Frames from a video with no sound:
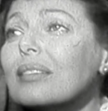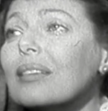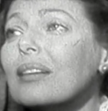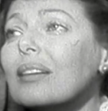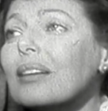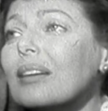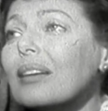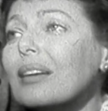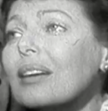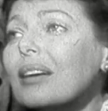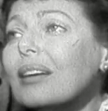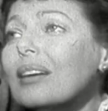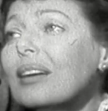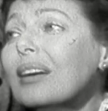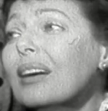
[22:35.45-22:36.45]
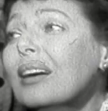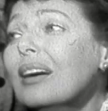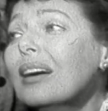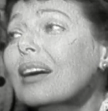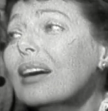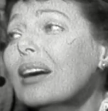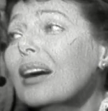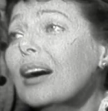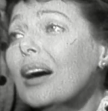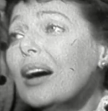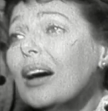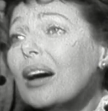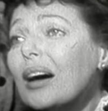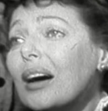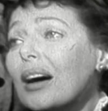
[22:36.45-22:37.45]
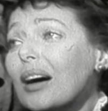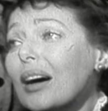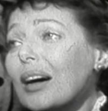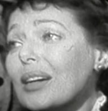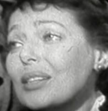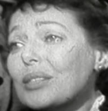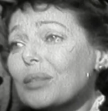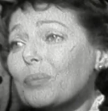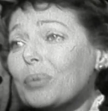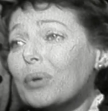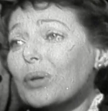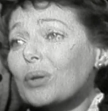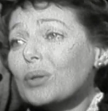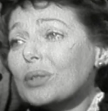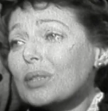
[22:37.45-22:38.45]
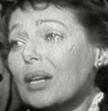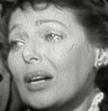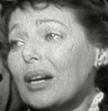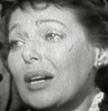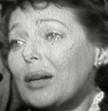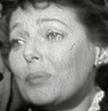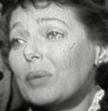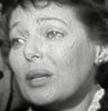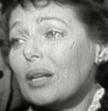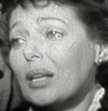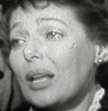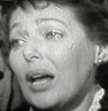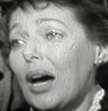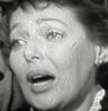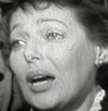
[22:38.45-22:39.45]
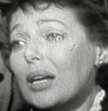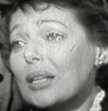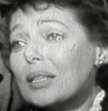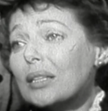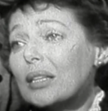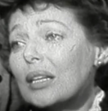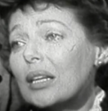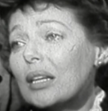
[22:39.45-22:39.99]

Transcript: Oh, I suppose I have been lying.